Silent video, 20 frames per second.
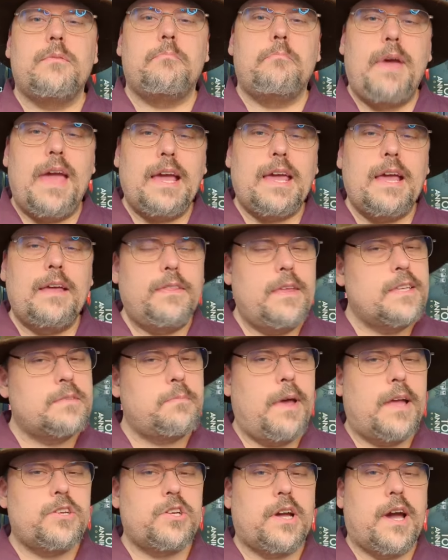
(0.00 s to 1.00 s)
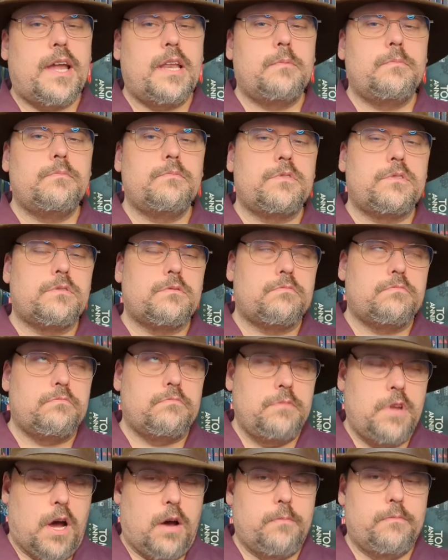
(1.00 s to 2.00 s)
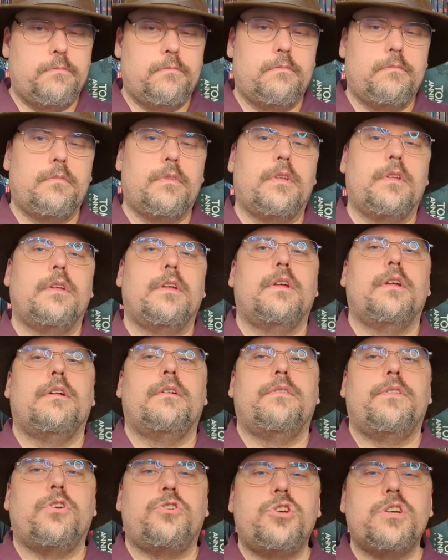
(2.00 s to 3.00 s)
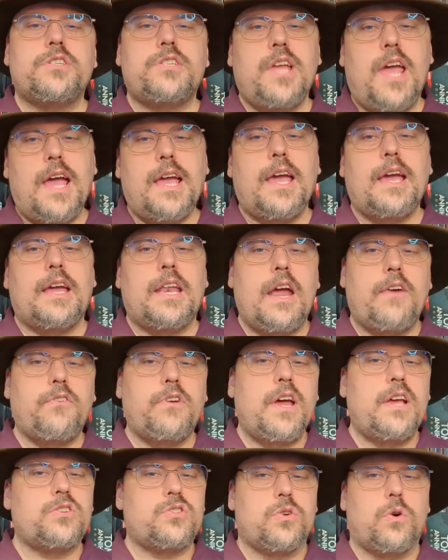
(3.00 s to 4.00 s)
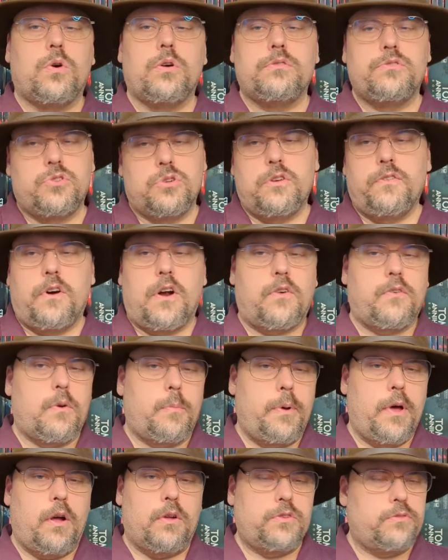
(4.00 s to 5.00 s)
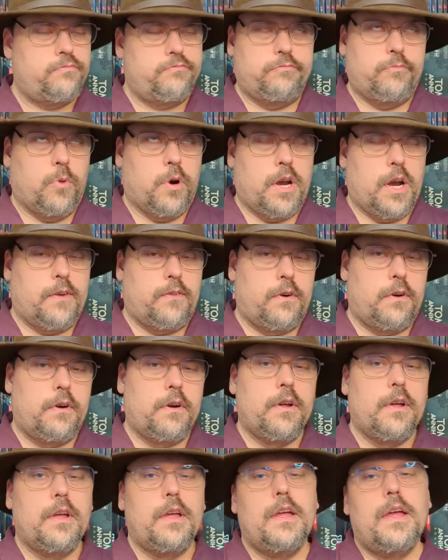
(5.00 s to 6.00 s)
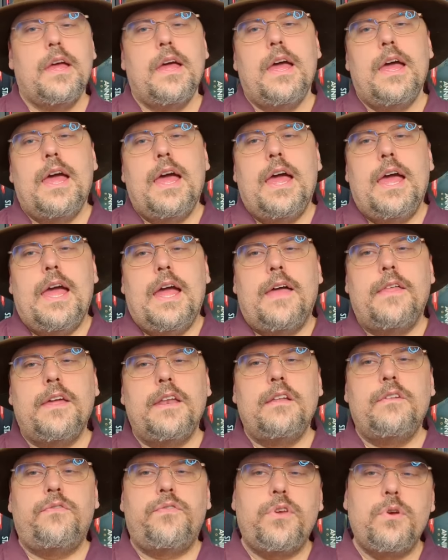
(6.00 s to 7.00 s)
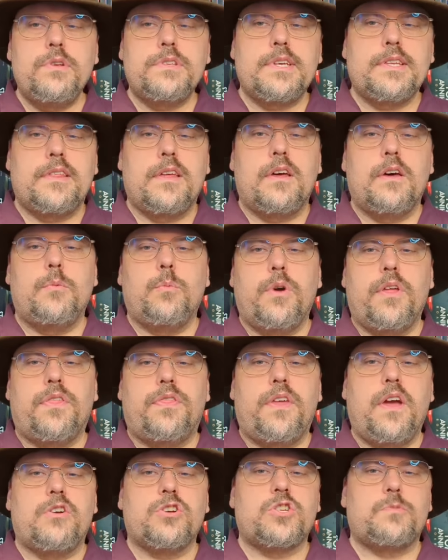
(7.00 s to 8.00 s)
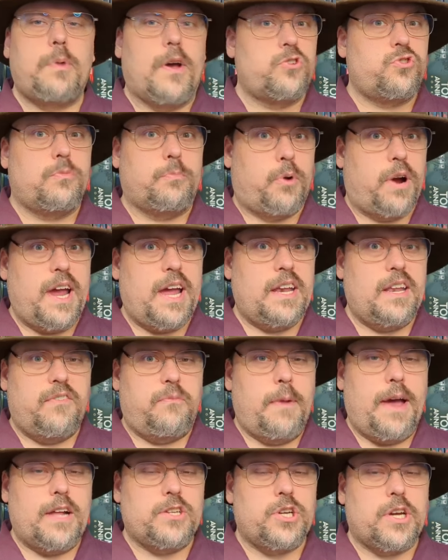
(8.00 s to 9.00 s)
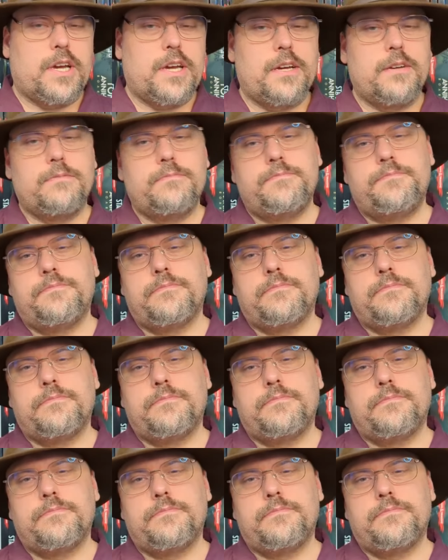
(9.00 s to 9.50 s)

actually making these magic items. No. They're just taking an everyday sword, suit of armor, belt, whatever, and then infusing them with their special brand of magic.